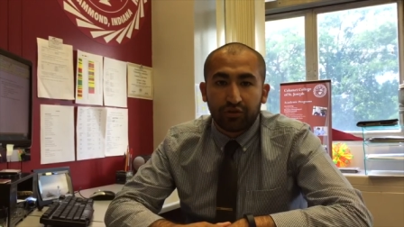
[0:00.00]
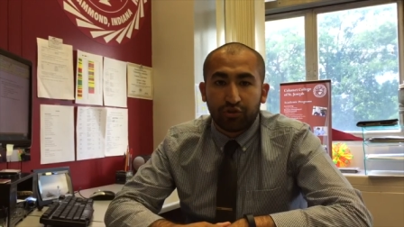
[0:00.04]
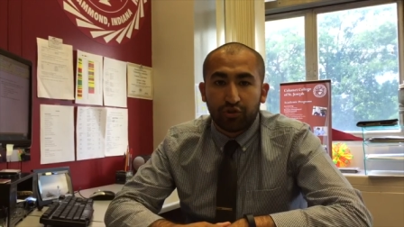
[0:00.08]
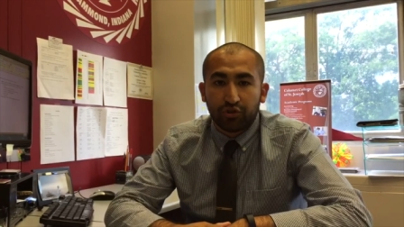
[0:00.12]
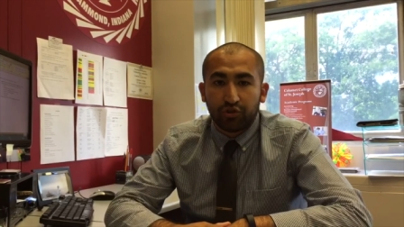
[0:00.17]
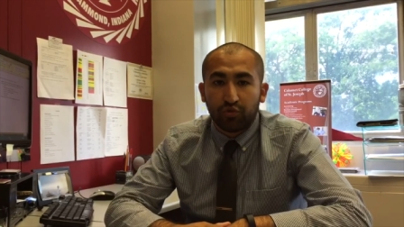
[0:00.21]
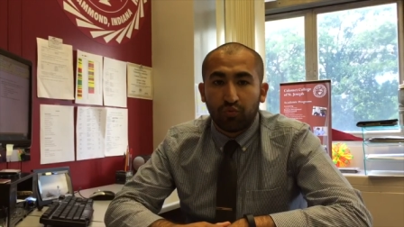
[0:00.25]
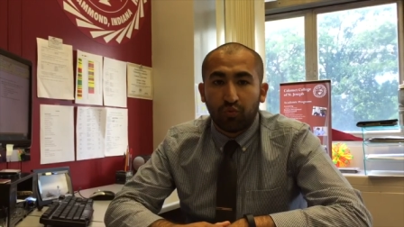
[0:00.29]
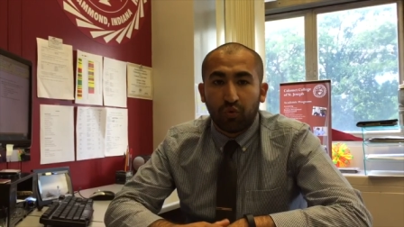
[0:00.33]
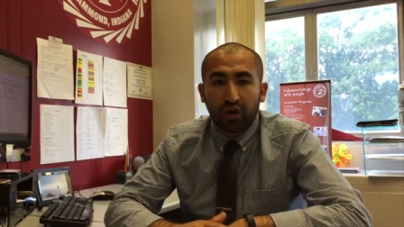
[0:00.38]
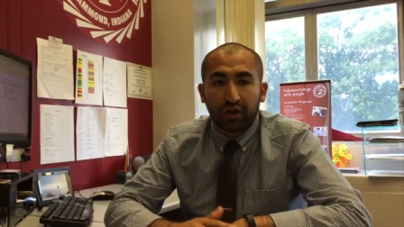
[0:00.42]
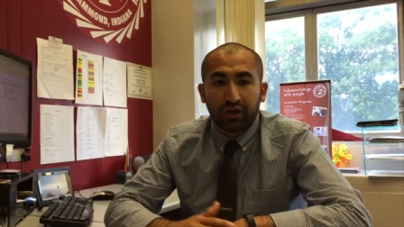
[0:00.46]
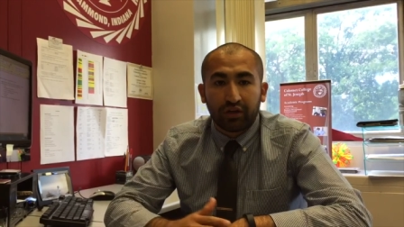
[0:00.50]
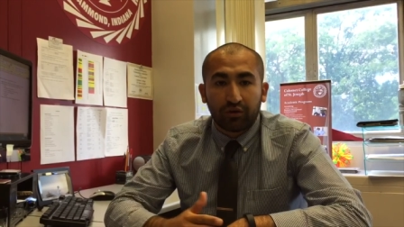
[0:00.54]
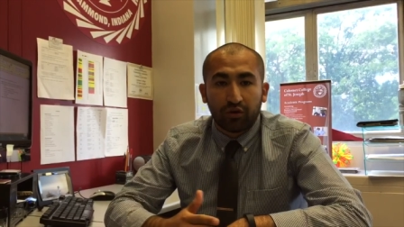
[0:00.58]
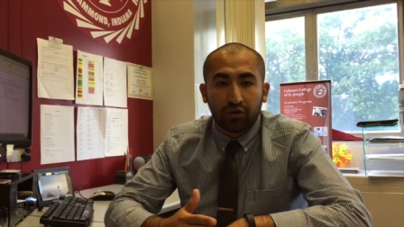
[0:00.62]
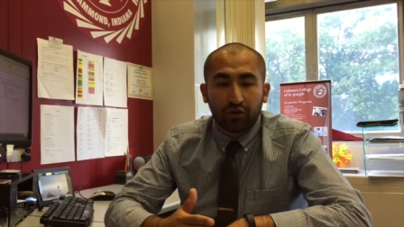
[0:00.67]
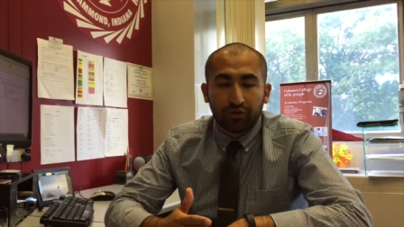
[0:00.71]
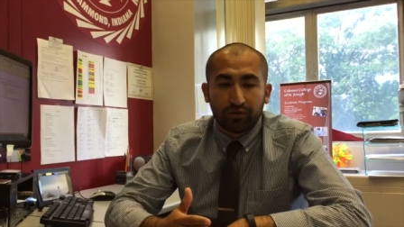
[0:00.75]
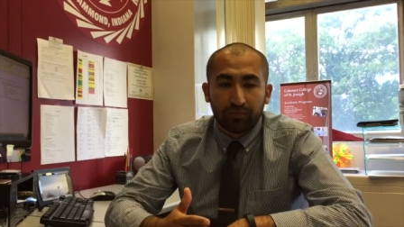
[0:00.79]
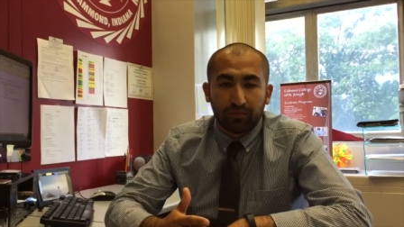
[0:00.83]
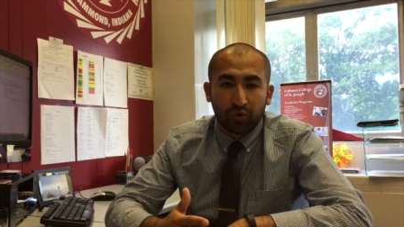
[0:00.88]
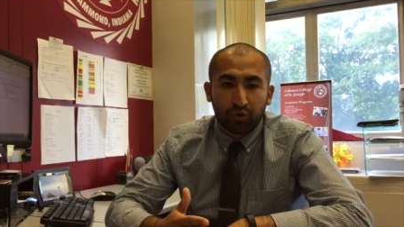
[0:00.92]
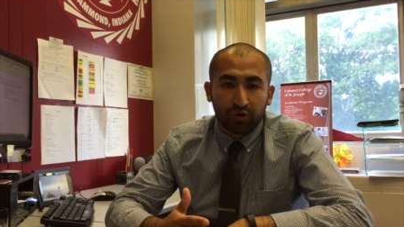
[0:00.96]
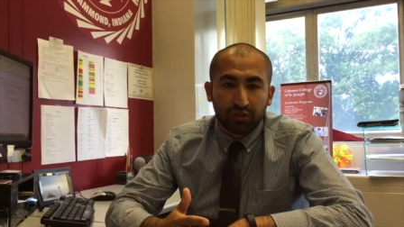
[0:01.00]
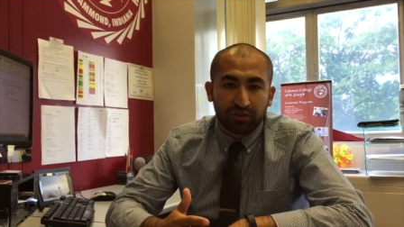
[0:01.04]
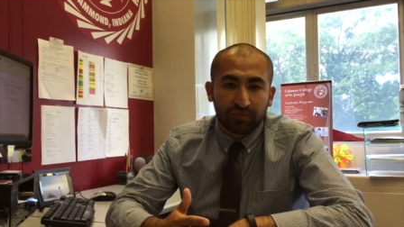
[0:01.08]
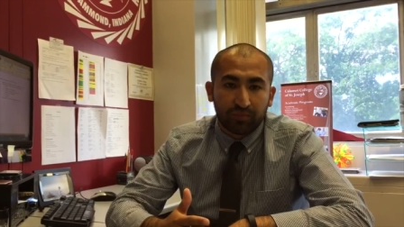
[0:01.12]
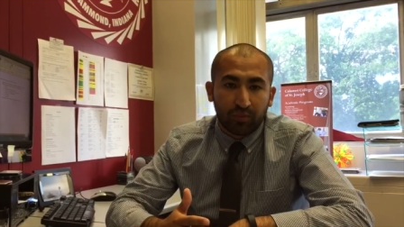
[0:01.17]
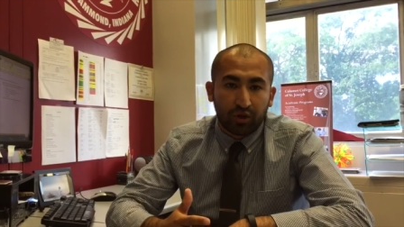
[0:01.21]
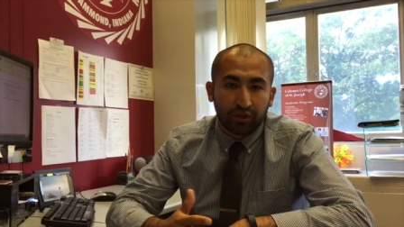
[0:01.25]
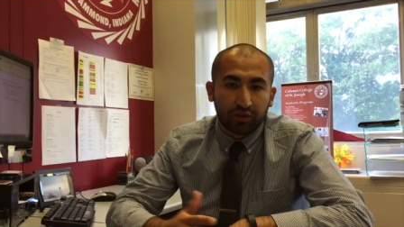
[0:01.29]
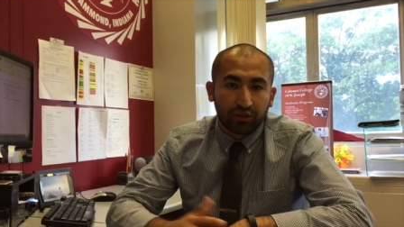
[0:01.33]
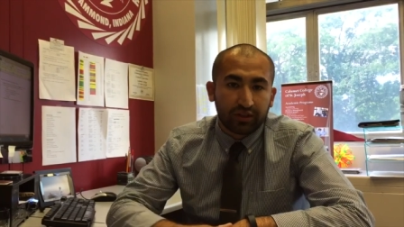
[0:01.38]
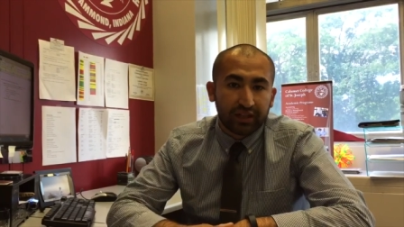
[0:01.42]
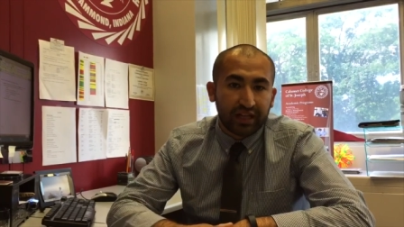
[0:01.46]
do you want to go to more
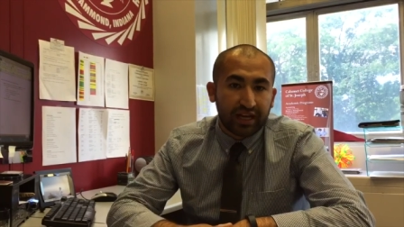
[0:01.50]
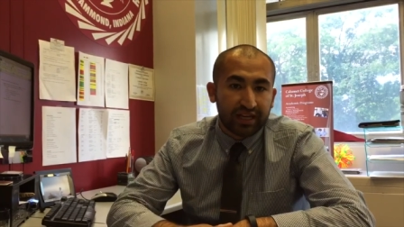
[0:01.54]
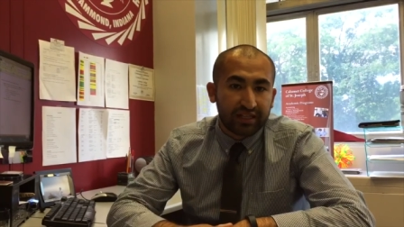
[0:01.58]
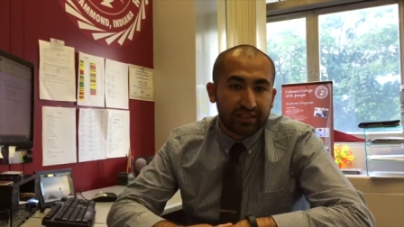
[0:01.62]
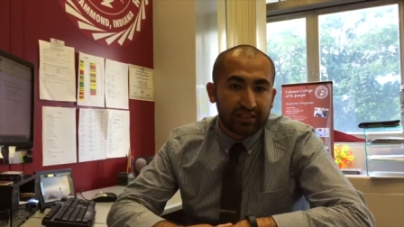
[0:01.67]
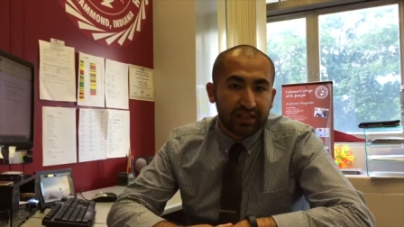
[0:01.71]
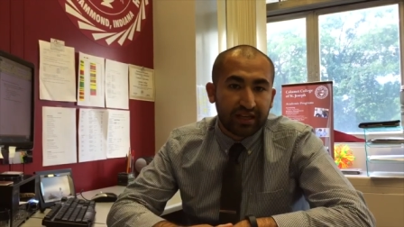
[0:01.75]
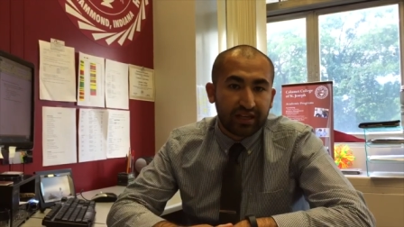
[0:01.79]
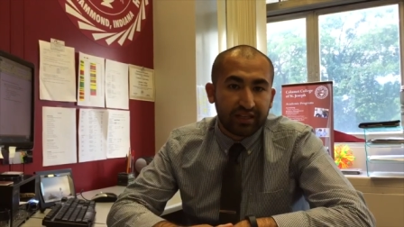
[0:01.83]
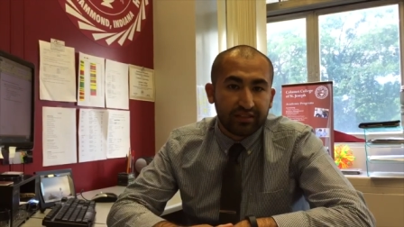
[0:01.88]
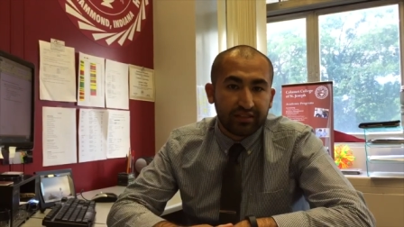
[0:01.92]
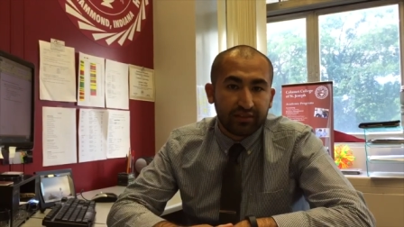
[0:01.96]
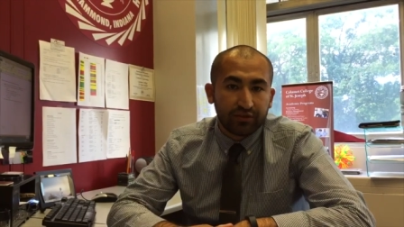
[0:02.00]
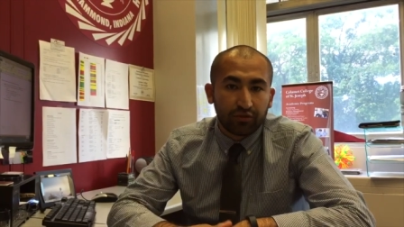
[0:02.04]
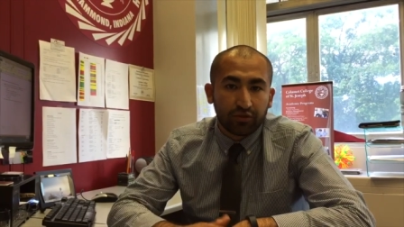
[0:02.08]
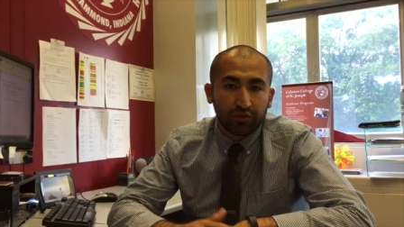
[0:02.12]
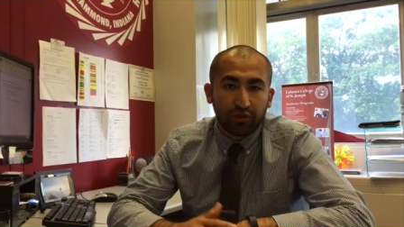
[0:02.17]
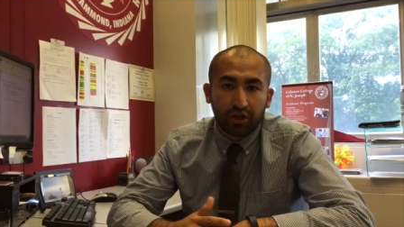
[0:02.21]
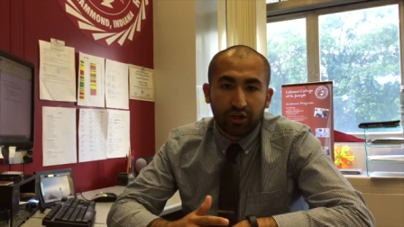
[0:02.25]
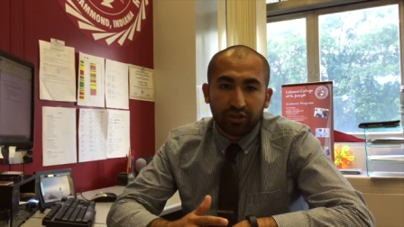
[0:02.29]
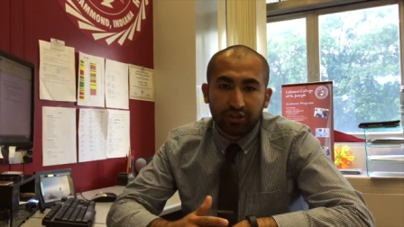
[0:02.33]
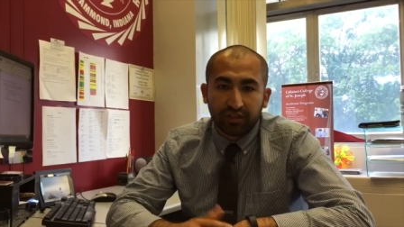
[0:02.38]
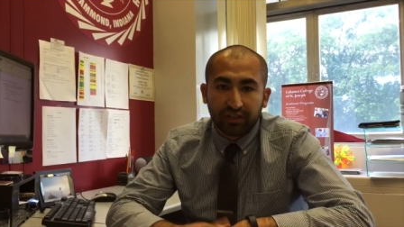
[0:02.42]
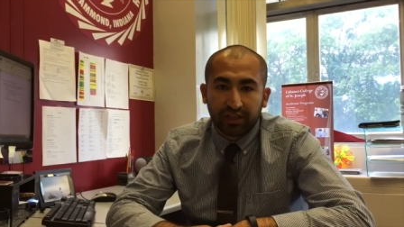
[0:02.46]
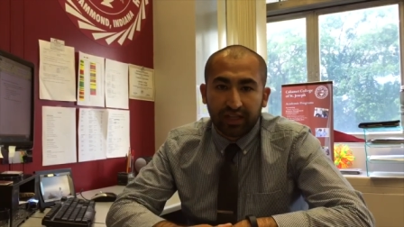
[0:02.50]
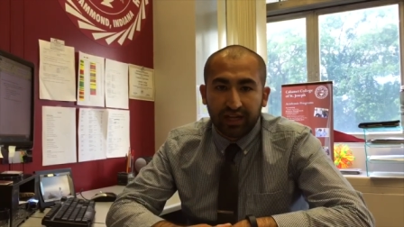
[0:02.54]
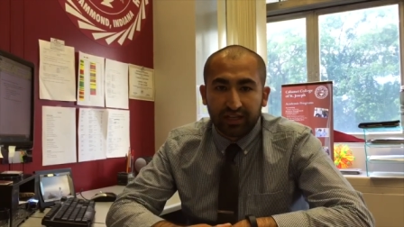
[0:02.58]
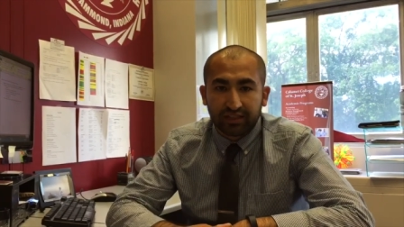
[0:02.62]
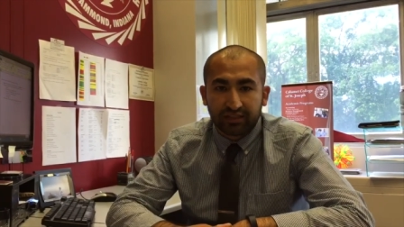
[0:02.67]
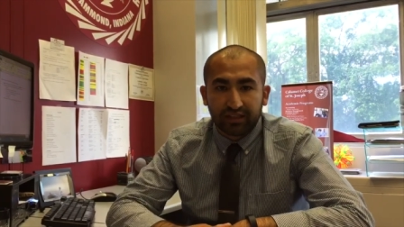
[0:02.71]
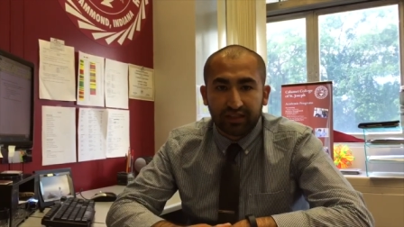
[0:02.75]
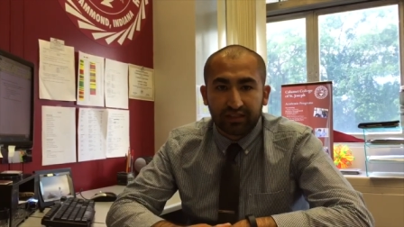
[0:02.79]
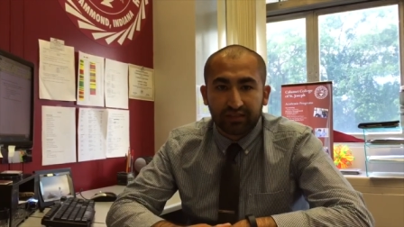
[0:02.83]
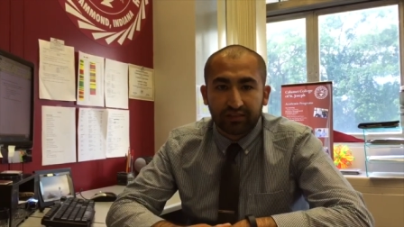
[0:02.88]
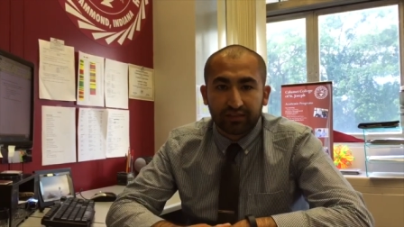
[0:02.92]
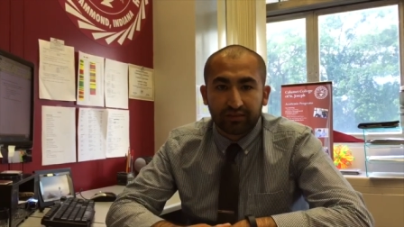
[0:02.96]
smaller class sizes or larger class
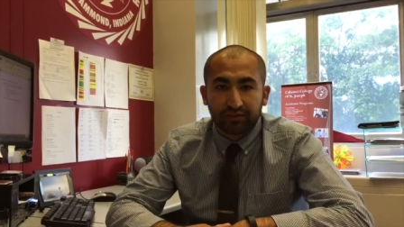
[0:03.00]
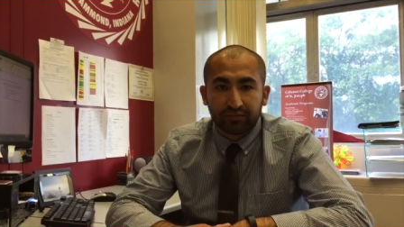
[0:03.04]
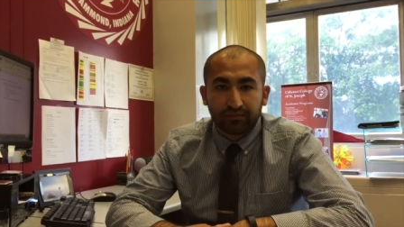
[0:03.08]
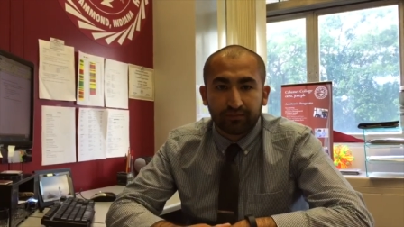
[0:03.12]
sizes?